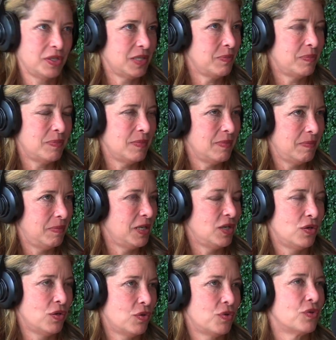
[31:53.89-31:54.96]
really
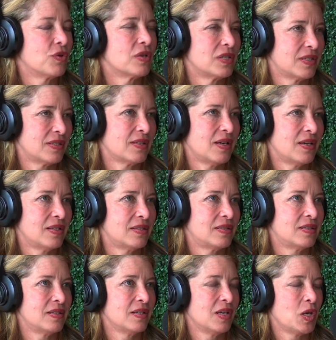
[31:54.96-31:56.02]
been known or
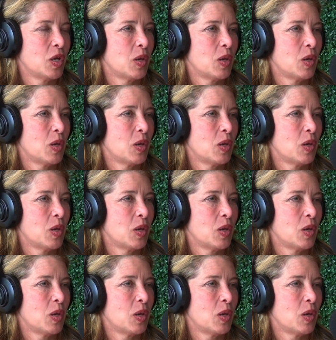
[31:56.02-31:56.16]
discussed.